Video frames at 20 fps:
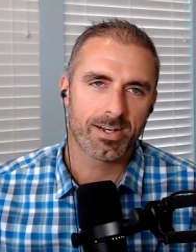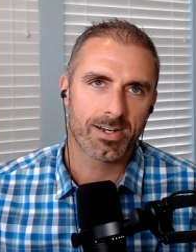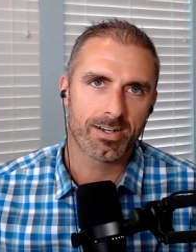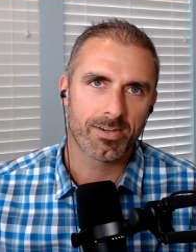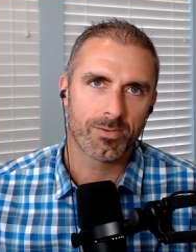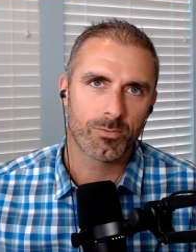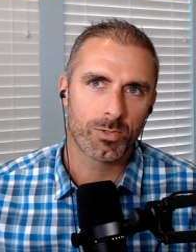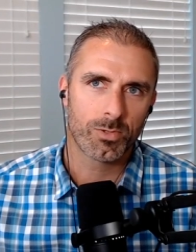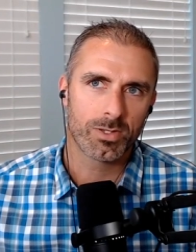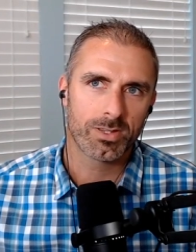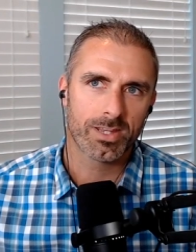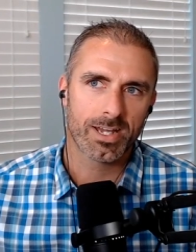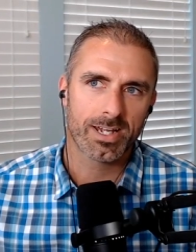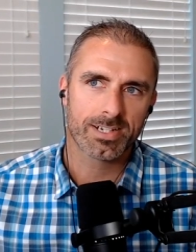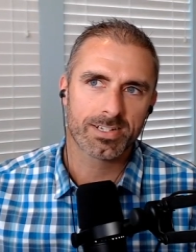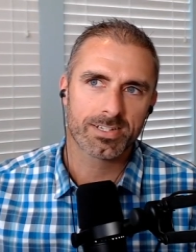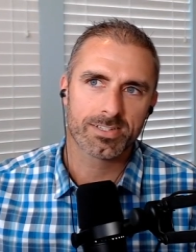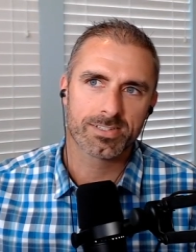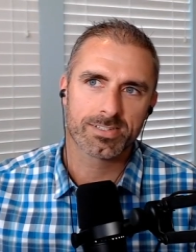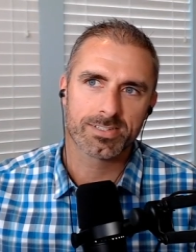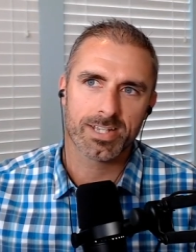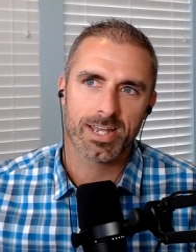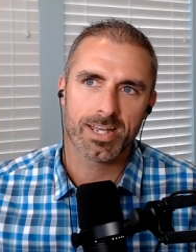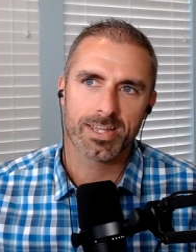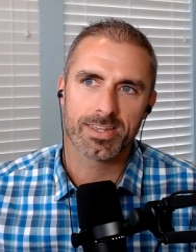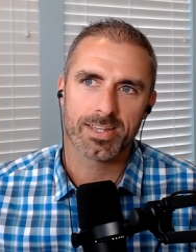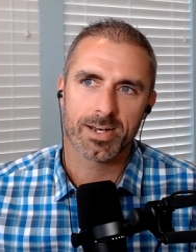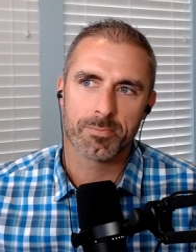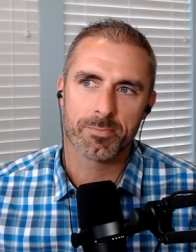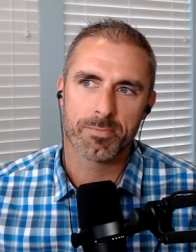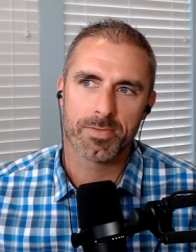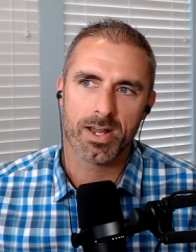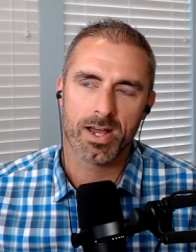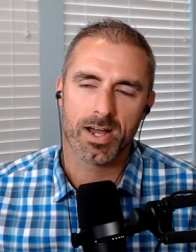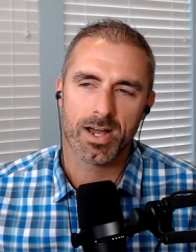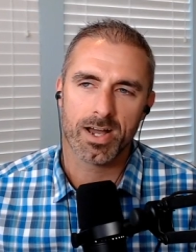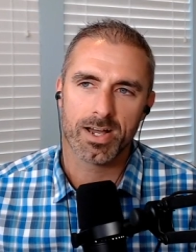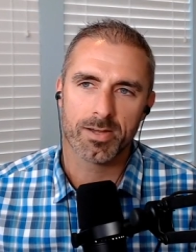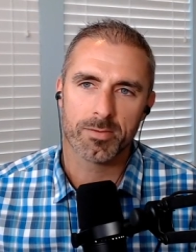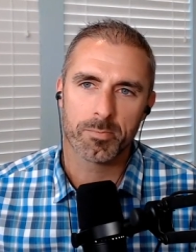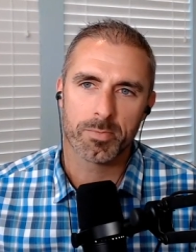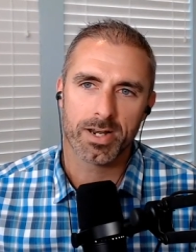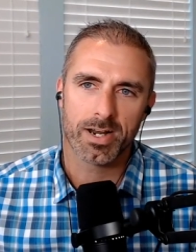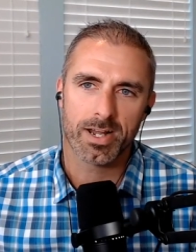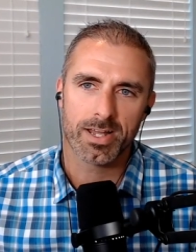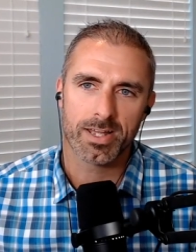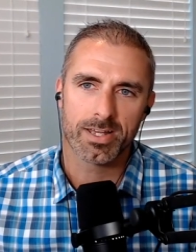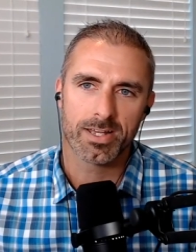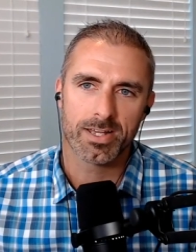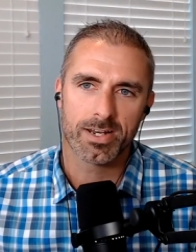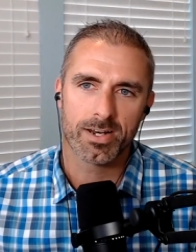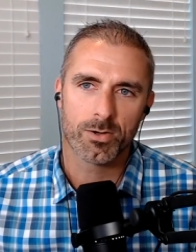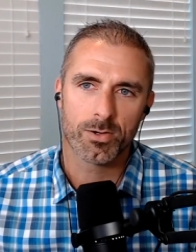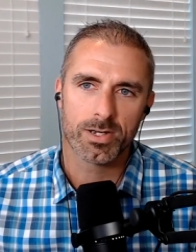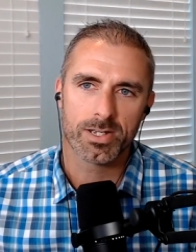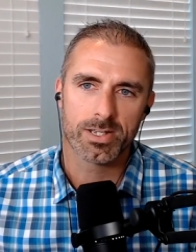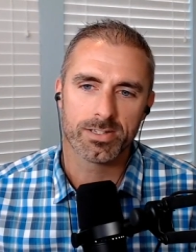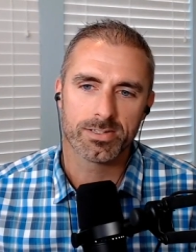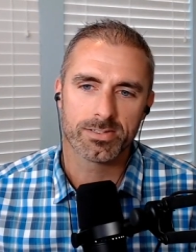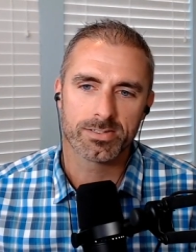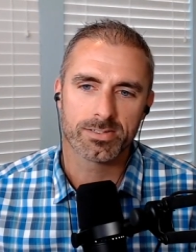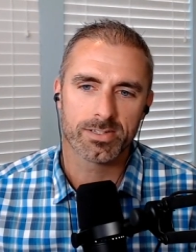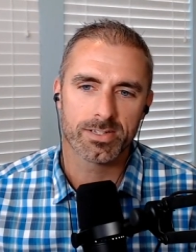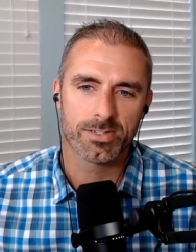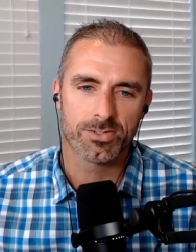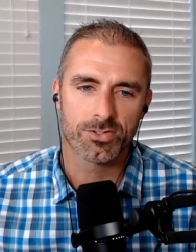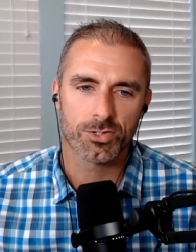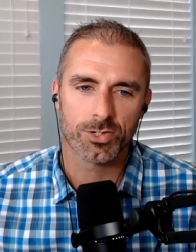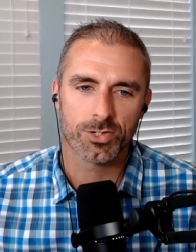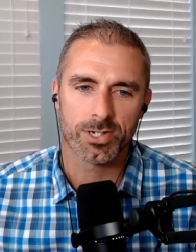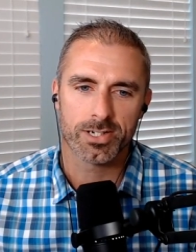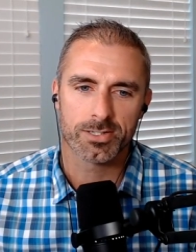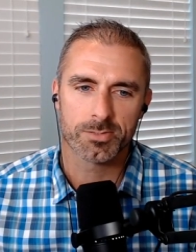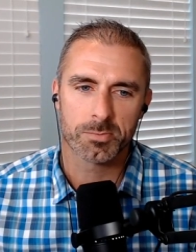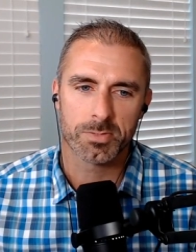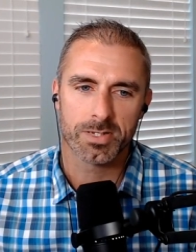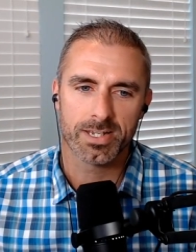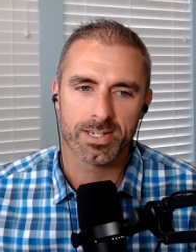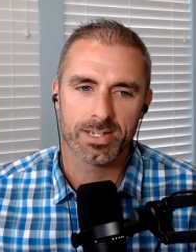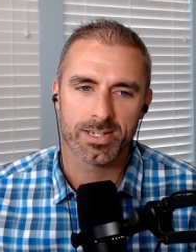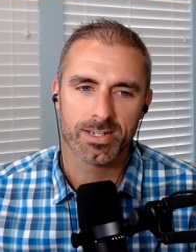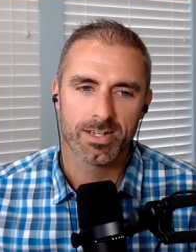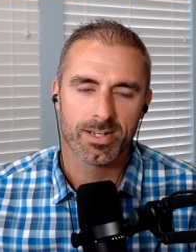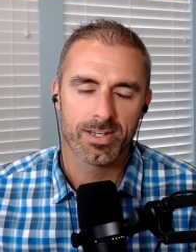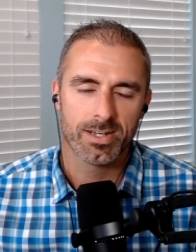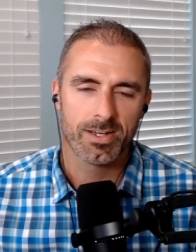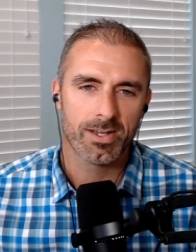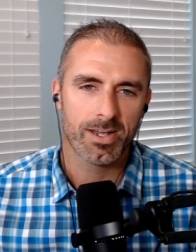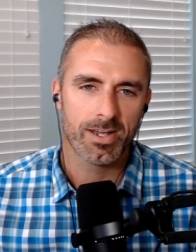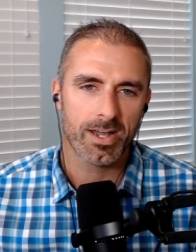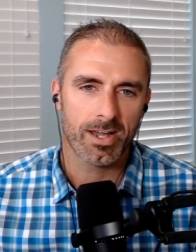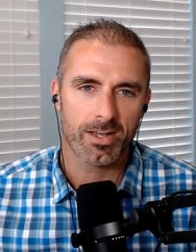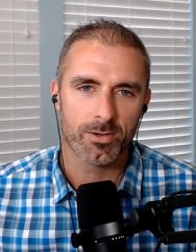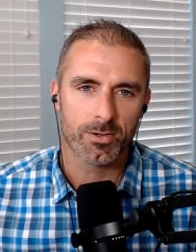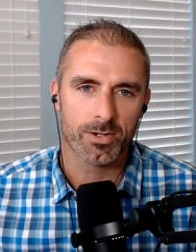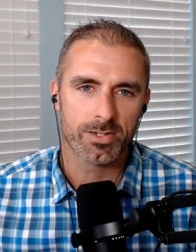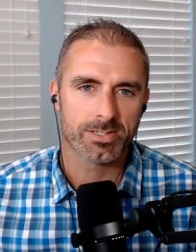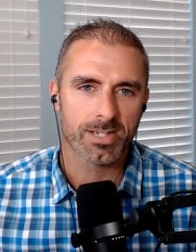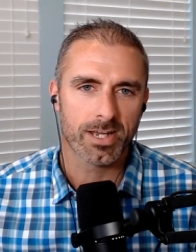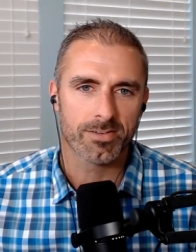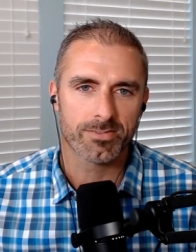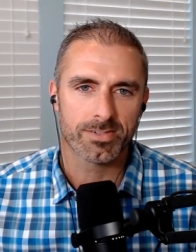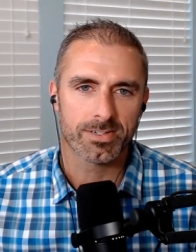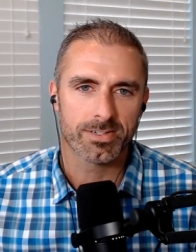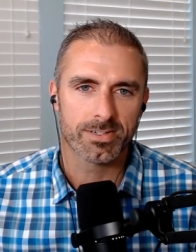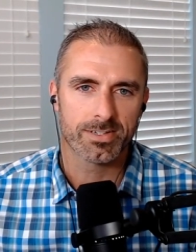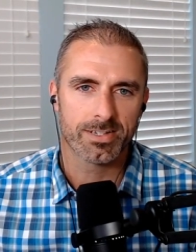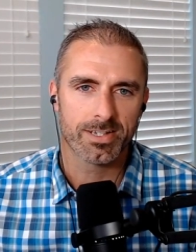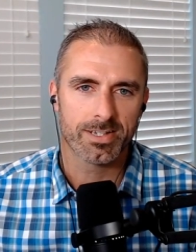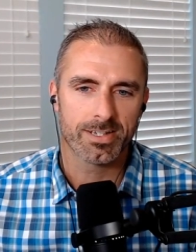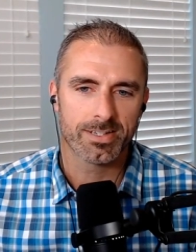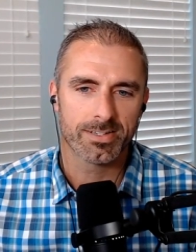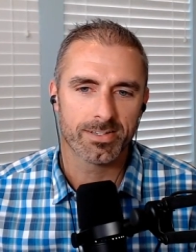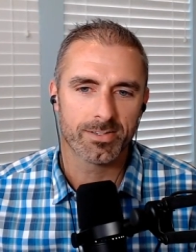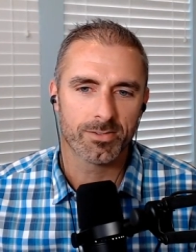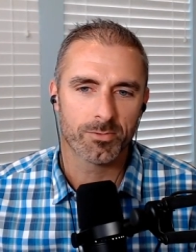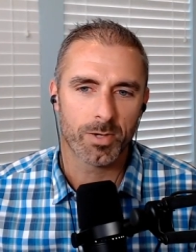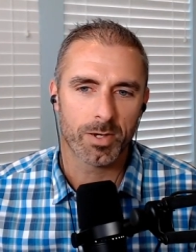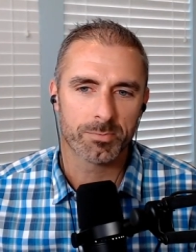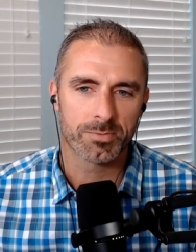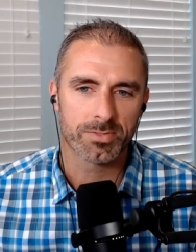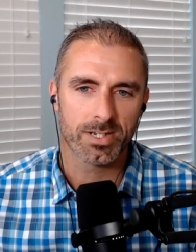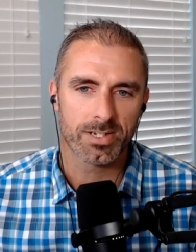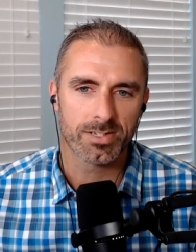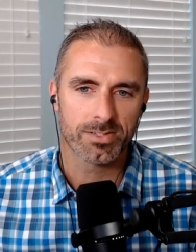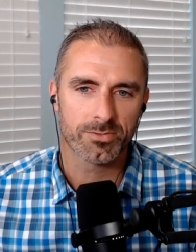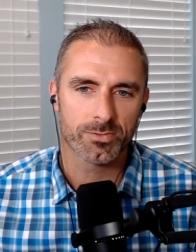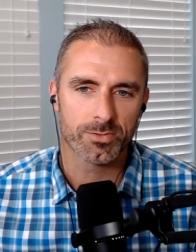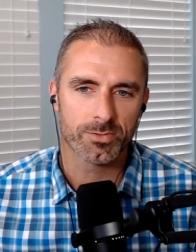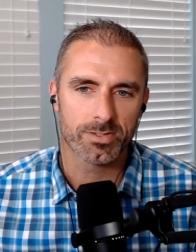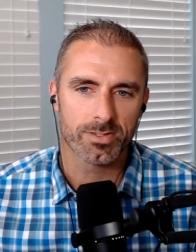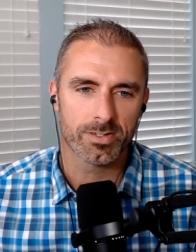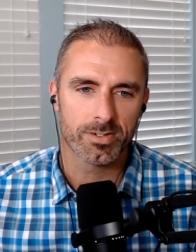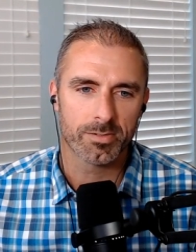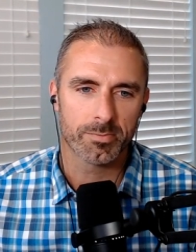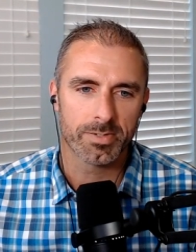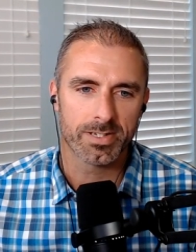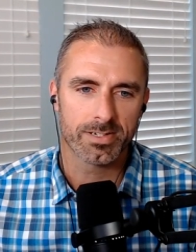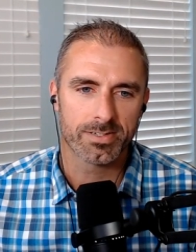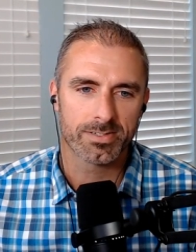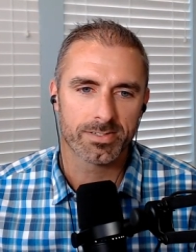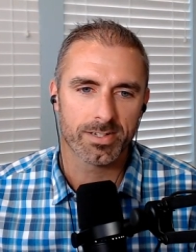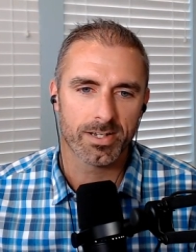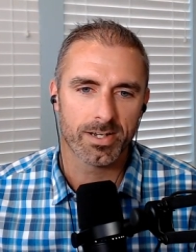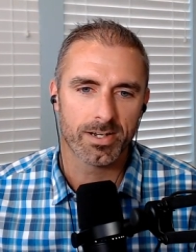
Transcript: would like to say that I'm not, but it always intrigues me. I always have to hit the websites for a little bit.